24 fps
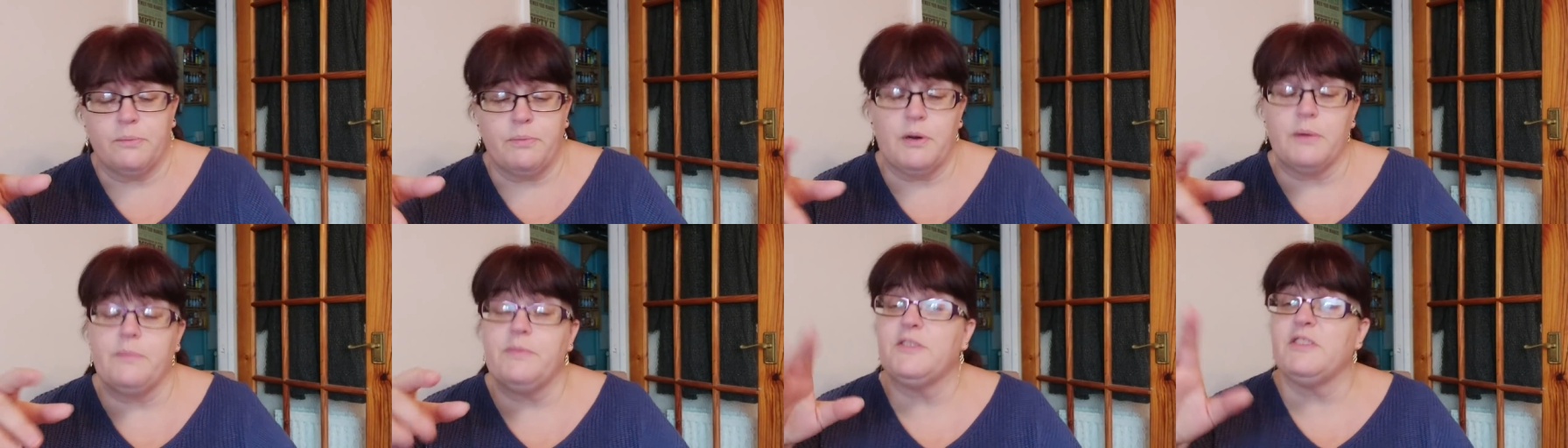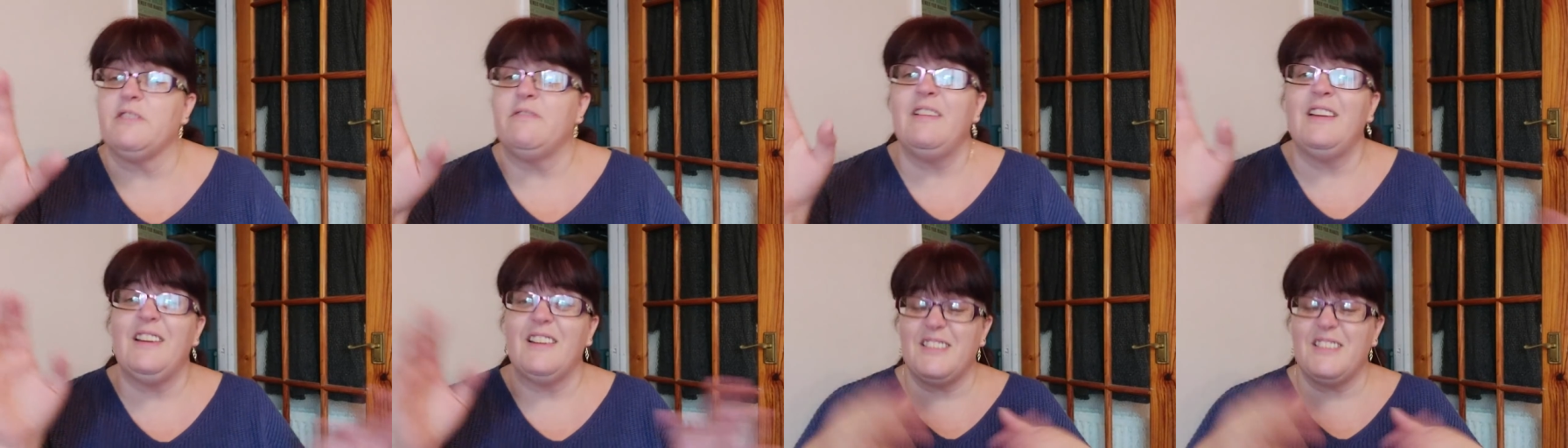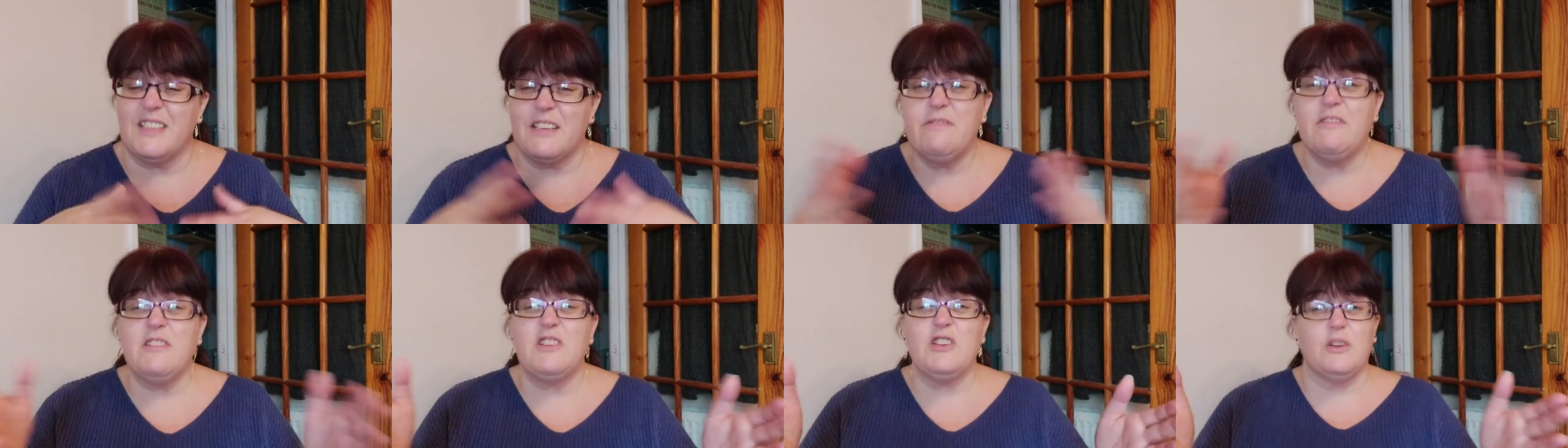purpose, I realised
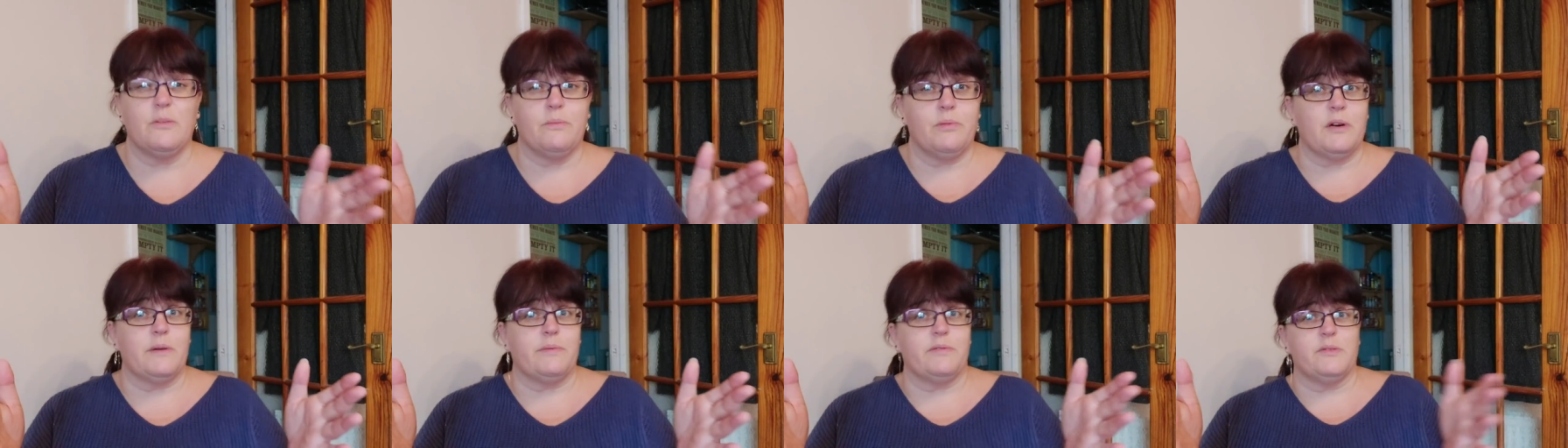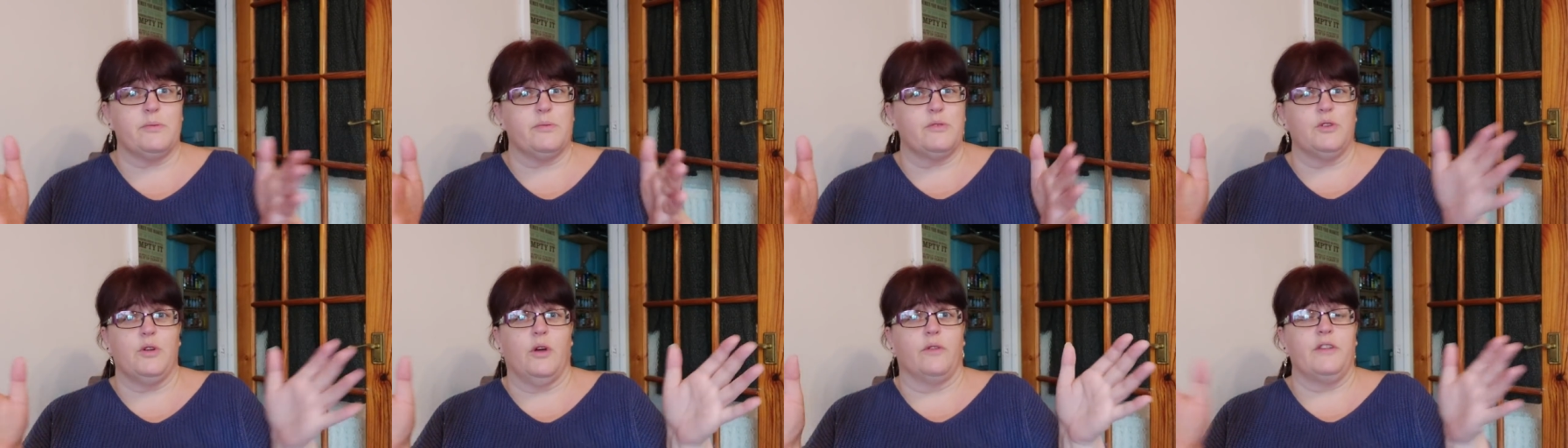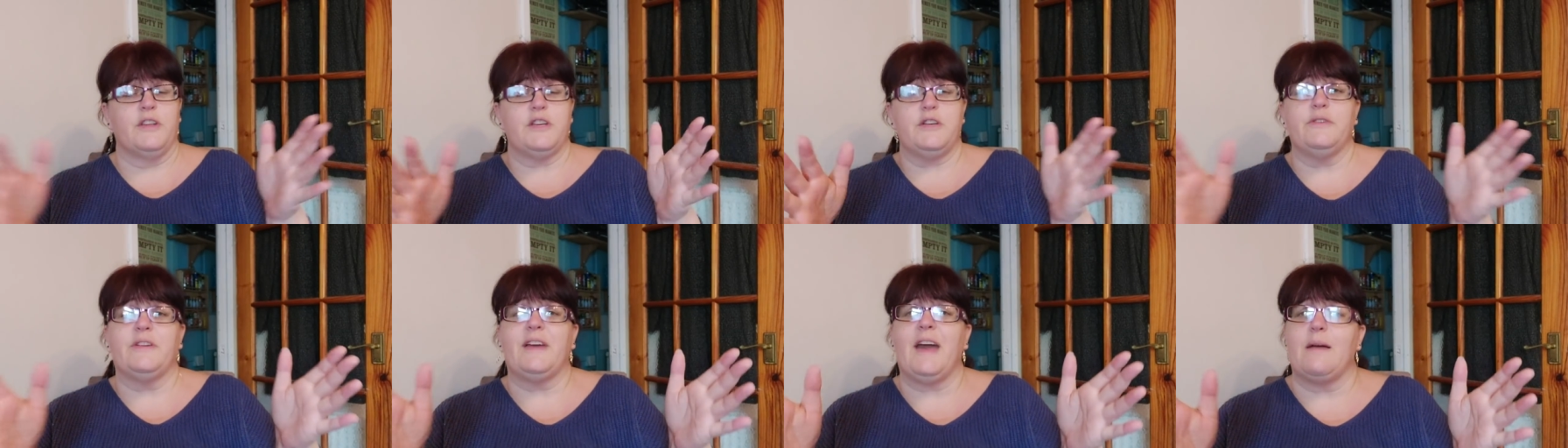the original purpose was not
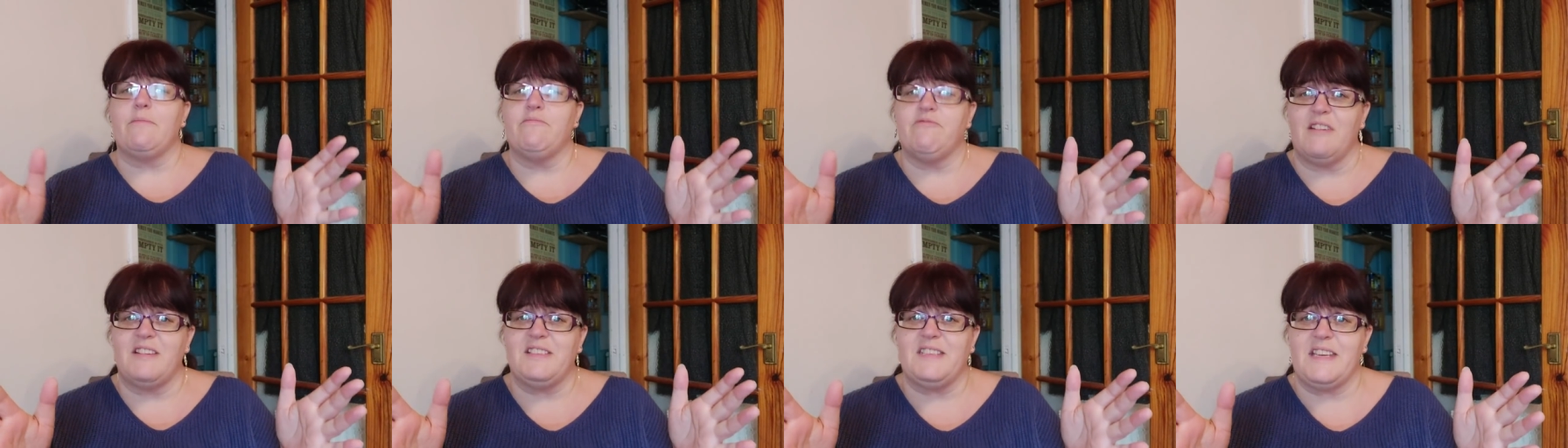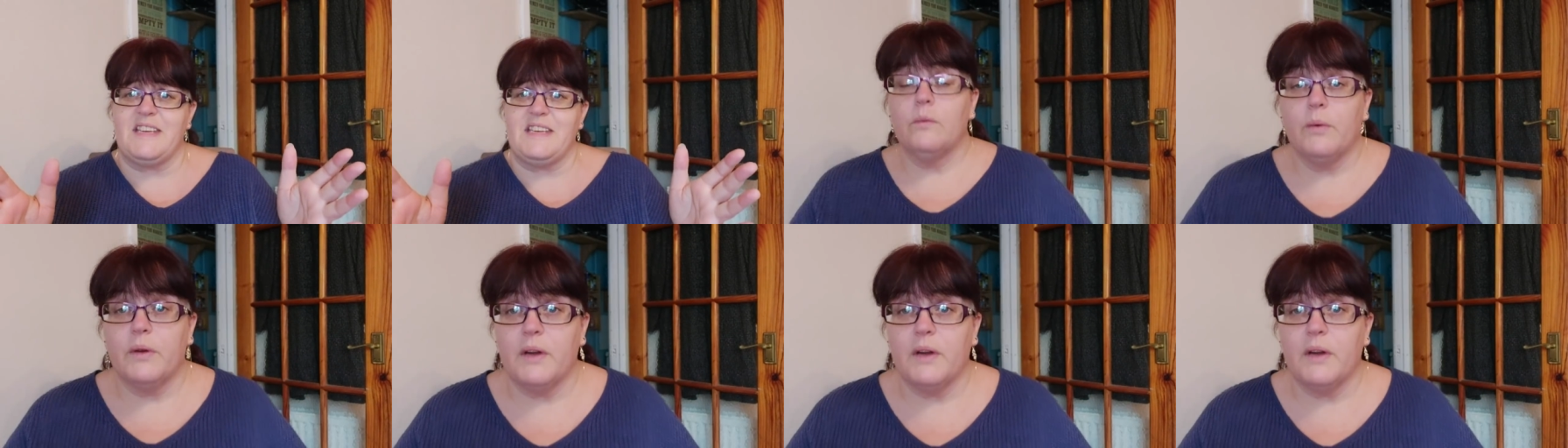that you'd get plezies.